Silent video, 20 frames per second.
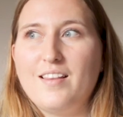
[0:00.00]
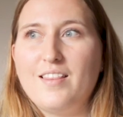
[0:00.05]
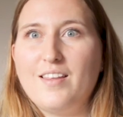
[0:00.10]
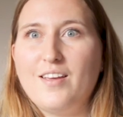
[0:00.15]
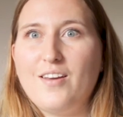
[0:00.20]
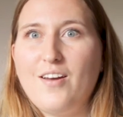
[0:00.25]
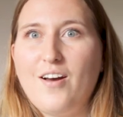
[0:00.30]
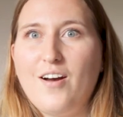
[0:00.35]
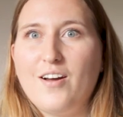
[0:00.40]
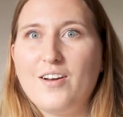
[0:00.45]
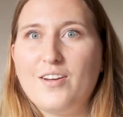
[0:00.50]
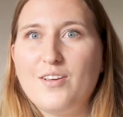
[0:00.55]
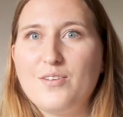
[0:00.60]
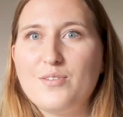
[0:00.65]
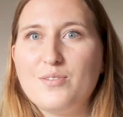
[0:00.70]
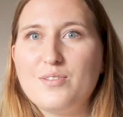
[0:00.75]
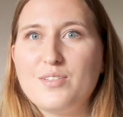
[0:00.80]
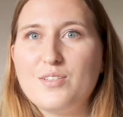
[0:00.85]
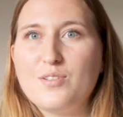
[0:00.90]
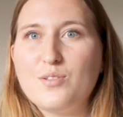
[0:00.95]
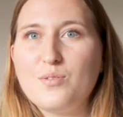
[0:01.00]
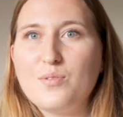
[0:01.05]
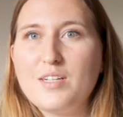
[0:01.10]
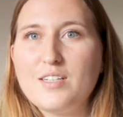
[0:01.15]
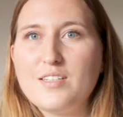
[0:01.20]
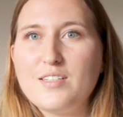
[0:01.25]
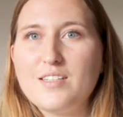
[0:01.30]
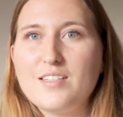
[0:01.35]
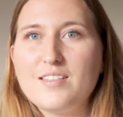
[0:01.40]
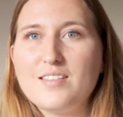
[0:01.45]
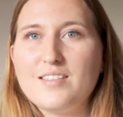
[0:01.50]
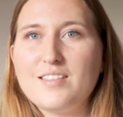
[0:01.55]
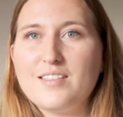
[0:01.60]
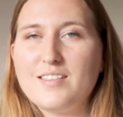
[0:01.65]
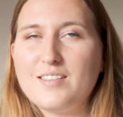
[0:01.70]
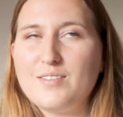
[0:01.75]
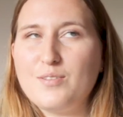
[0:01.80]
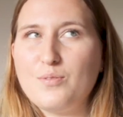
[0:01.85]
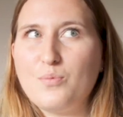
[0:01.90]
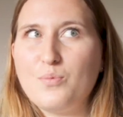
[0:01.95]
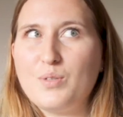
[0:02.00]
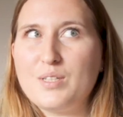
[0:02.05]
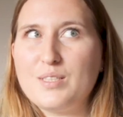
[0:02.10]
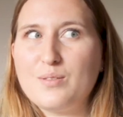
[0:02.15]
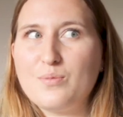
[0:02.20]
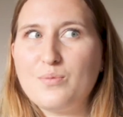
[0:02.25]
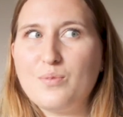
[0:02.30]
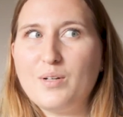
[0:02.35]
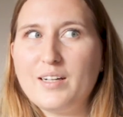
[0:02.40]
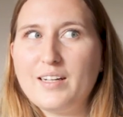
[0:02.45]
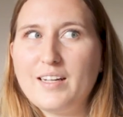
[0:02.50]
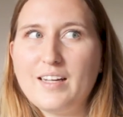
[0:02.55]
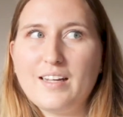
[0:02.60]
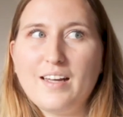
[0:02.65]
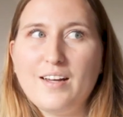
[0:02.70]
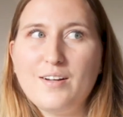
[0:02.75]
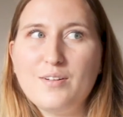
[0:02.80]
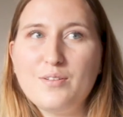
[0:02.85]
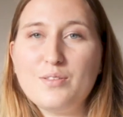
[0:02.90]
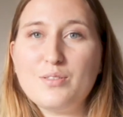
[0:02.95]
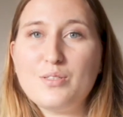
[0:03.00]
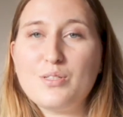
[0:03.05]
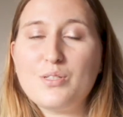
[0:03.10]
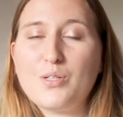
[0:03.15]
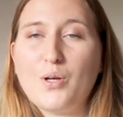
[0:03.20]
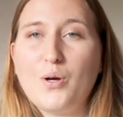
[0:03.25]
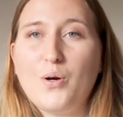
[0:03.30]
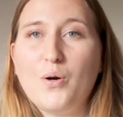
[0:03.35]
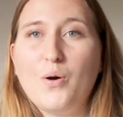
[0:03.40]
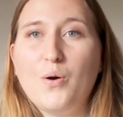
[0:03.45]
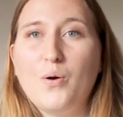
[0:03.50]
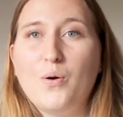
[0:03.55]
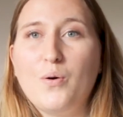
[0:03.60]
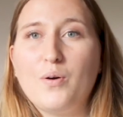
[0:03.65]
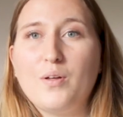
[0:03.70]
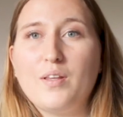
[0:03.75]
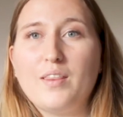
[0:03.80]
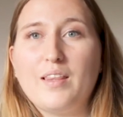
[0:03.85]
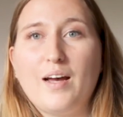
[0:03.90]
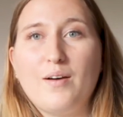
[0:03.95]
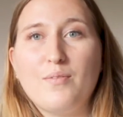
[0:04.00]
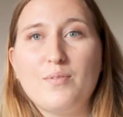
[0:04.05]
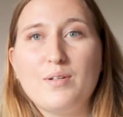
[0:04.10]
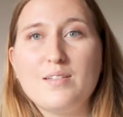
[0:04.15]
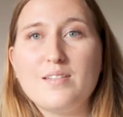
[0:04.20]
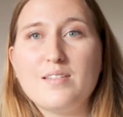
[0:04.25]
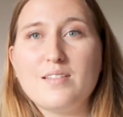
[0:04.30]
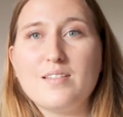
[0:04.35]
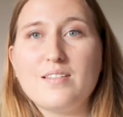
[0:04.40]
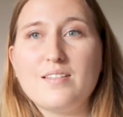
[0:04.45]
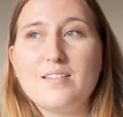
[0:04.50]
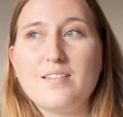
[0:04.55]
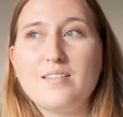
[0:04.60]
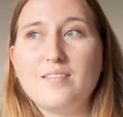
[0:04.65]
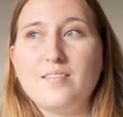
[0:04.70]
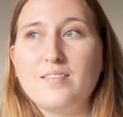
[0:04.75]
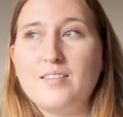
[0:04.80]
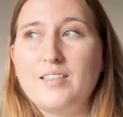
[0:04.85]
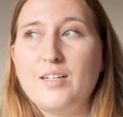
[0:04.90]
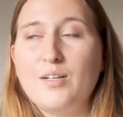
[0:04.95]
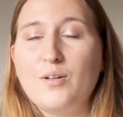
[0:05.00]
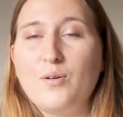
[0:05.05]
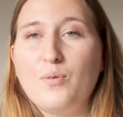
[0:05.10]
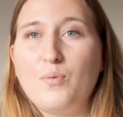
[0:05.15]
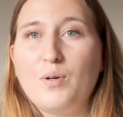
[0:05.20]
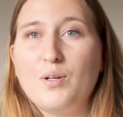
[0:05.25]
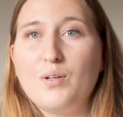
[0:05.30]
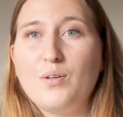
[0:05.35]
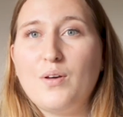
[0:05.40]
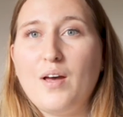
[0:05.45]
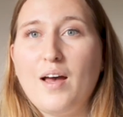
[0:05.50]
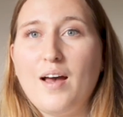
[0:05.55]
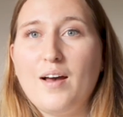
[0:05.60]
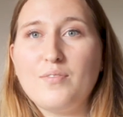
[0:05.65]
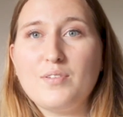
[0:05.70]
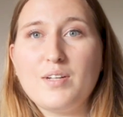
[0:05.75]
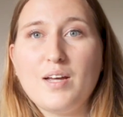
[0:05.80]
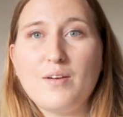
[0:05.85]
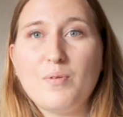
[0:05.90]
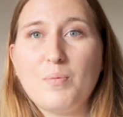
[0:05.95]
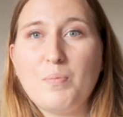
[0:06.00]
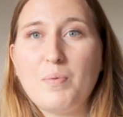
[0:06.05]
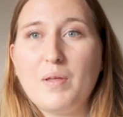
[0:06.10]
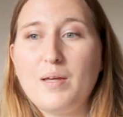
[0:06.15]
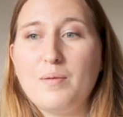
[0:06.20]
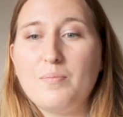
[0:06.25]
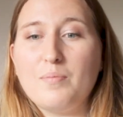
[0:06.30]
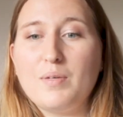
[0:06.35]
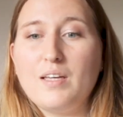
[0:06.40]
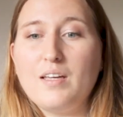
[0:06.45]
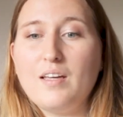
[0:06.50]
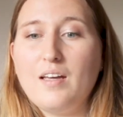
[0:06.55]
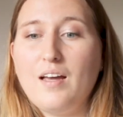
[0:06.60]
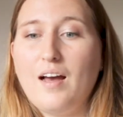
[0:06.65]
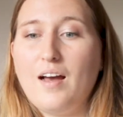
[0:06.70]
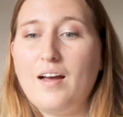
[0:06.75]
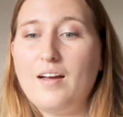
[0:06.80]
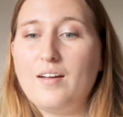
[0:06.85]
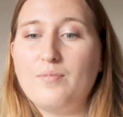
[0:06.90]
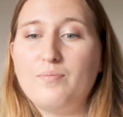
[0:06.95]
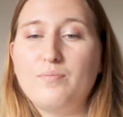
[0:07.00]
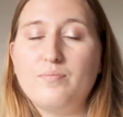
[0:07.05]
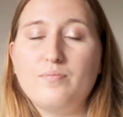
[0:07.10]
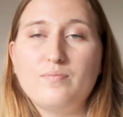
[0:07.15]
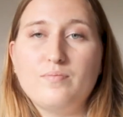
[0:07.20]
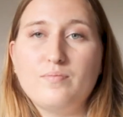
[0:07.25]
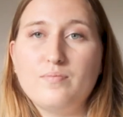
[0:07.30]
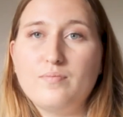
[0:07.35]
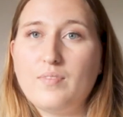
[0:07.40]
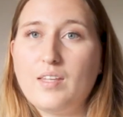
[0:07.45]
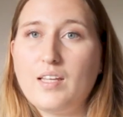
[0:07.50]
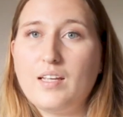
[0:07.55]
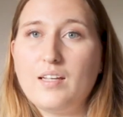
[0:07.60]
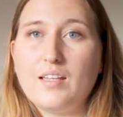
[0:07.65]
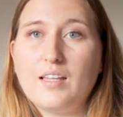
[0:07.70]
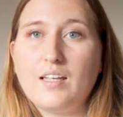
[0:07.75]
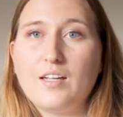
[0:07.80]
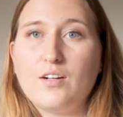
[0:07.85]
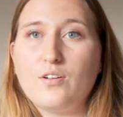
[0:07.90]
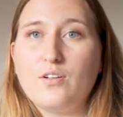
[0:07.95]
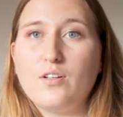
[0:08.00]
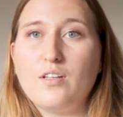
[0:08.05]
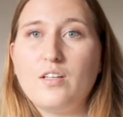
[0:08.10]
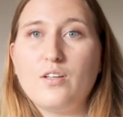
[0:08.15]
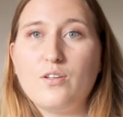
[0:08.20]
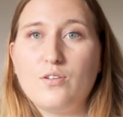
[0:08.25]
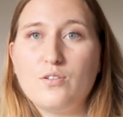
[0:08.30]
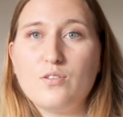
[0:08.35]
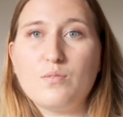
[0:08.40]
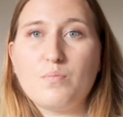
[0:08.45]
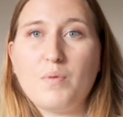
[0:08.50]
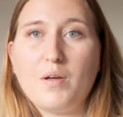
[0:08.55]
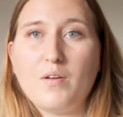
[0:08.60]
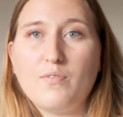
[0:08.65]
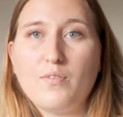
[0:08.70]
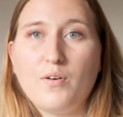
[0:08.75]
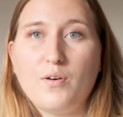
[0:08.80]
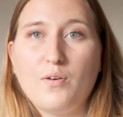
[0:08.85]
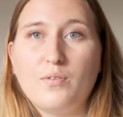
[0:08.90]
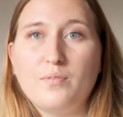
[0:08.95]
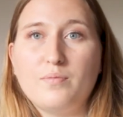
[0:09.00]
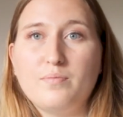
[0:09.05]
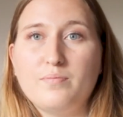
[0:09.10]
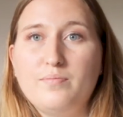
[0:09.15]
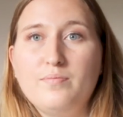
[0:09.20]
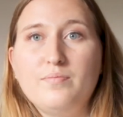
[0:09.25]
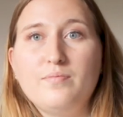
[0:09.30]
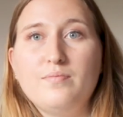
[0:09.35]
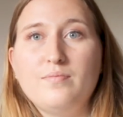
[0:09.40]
the audio situation wasn't working out. So that was when you have to have a plan B. I literally used my phone